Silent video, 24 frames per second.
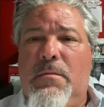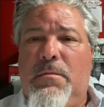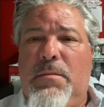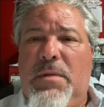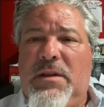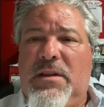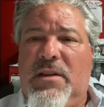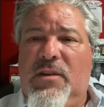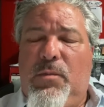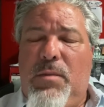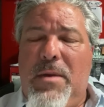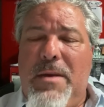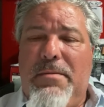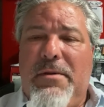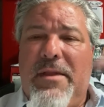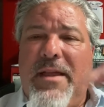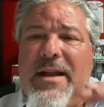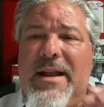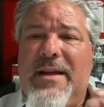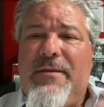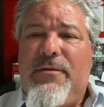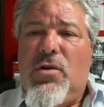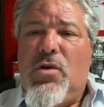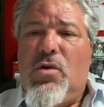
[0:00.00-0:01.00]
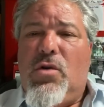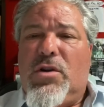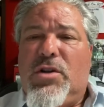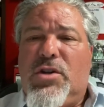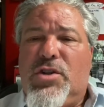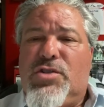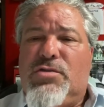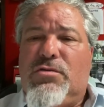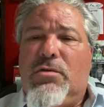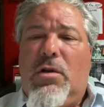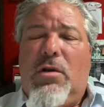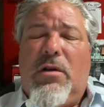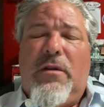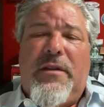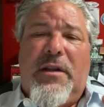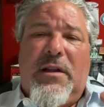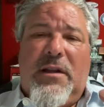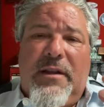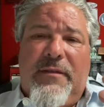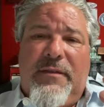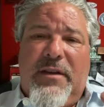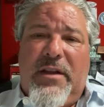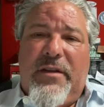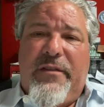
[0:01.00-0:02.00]
But there's people that have no control and they're
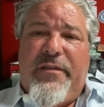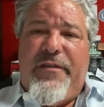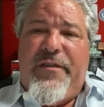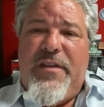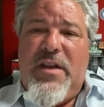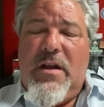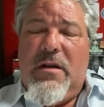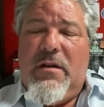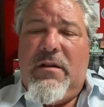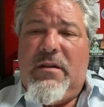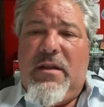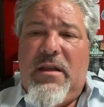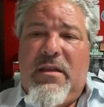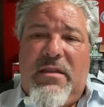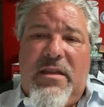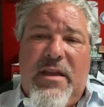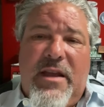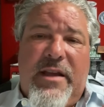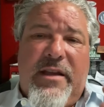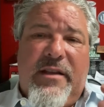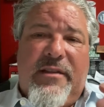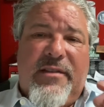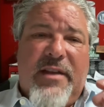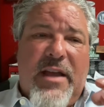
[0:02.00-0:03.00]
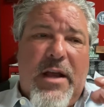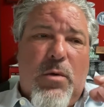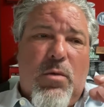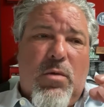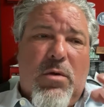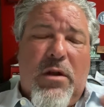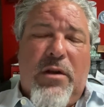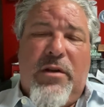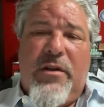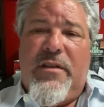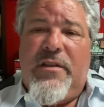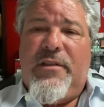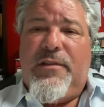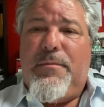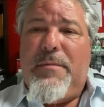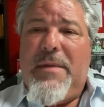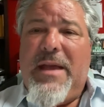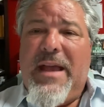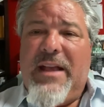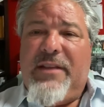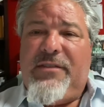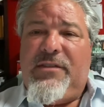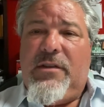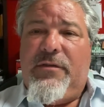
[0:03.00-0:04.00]
living in fear and they think it's like we're under this
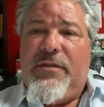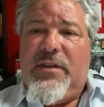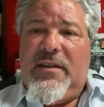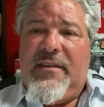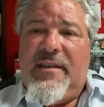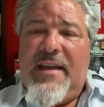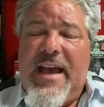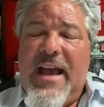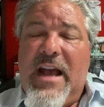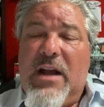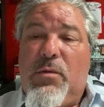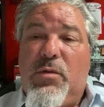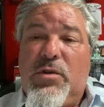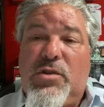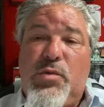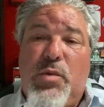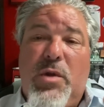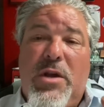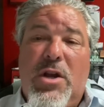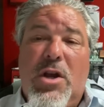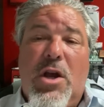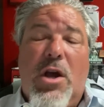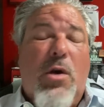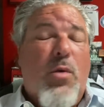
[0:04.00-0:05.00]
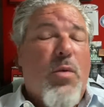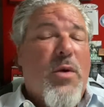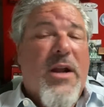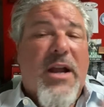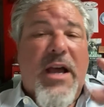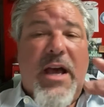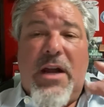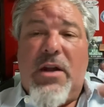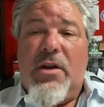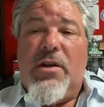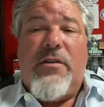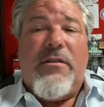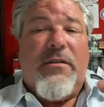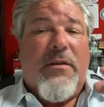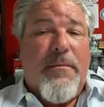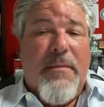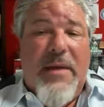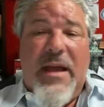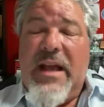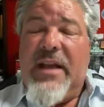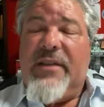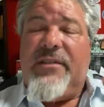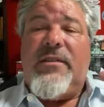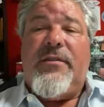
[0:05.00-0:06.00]
massive attack, which we know we're not under a
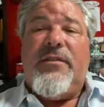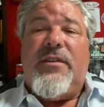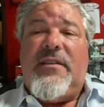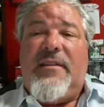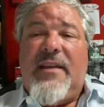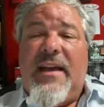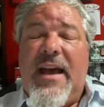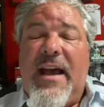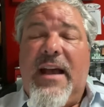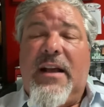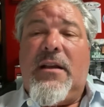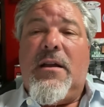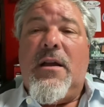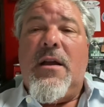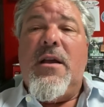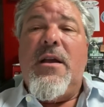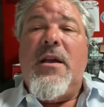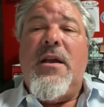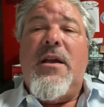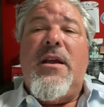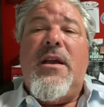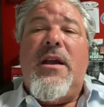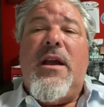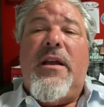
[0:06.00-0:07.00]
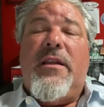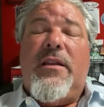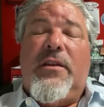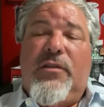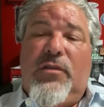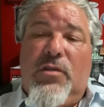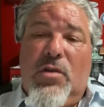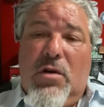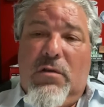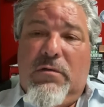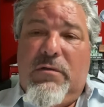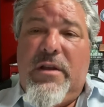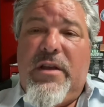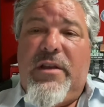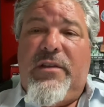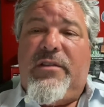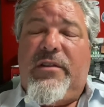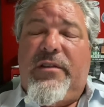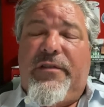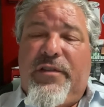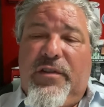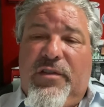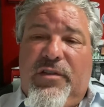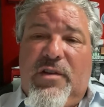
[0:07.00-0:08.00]
massive attack. And there's no
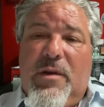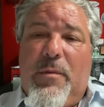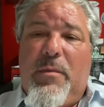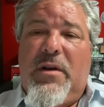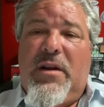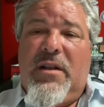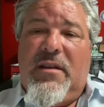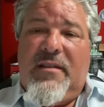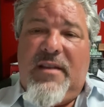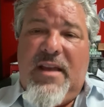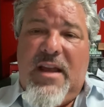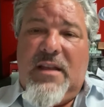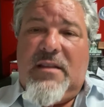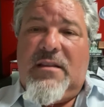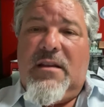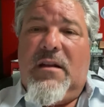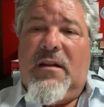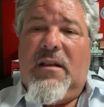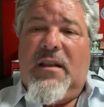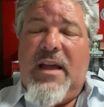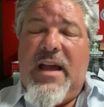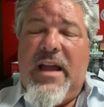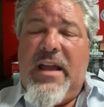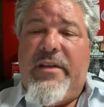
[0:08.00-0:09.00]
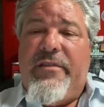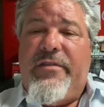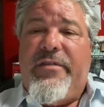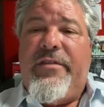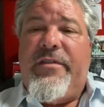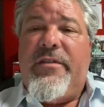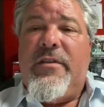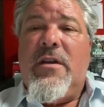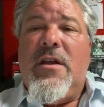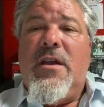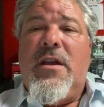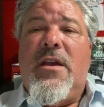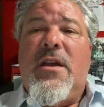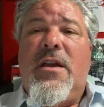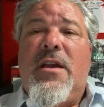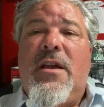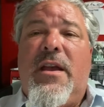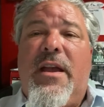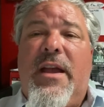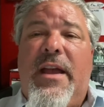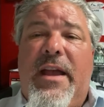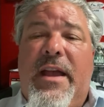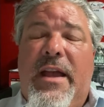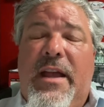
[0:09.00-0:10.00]
reason for someone to take their life.
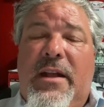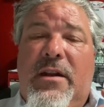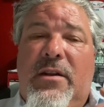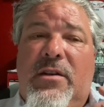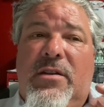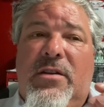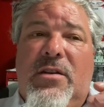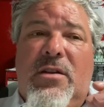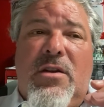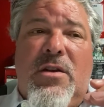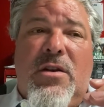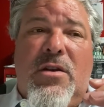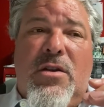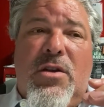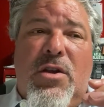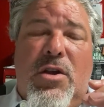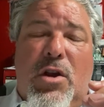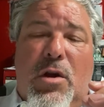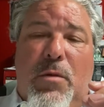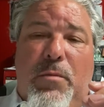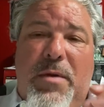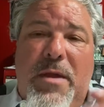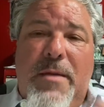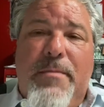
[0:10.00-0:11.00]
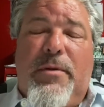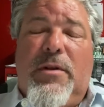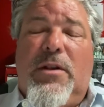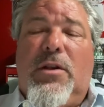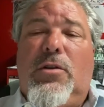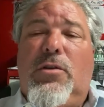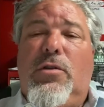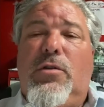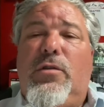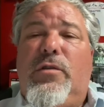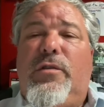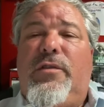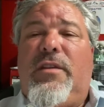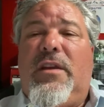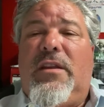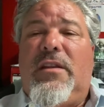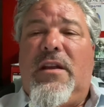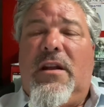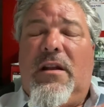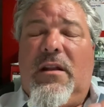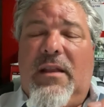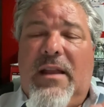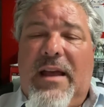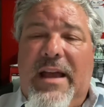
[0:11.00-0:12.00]
And, you know, people are losing
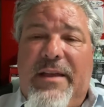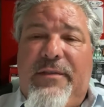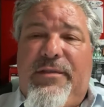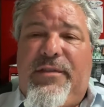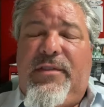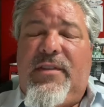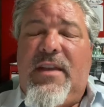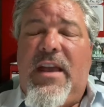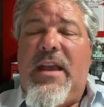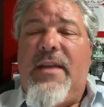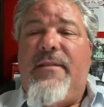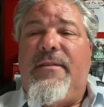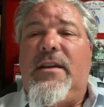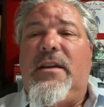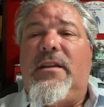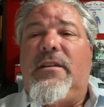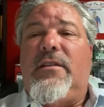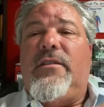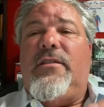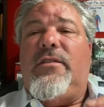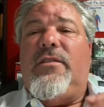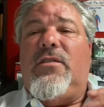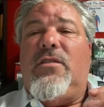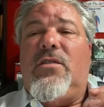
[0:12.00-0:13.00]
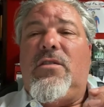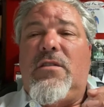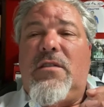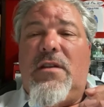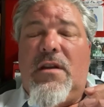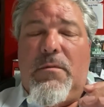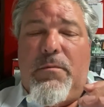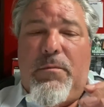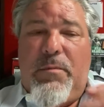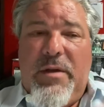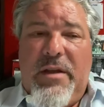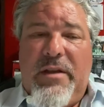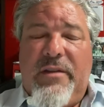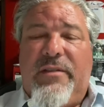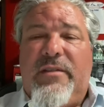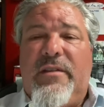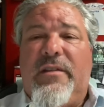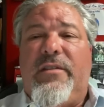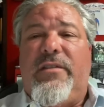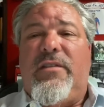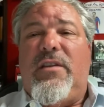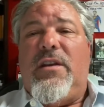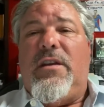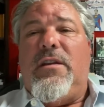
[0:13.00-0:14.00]
their life savings, their
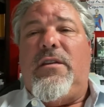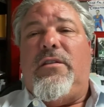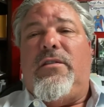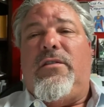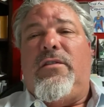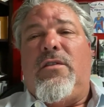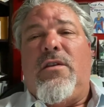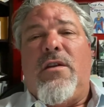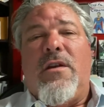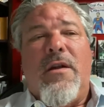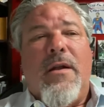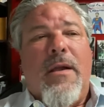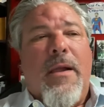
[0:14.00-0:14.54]
businesses.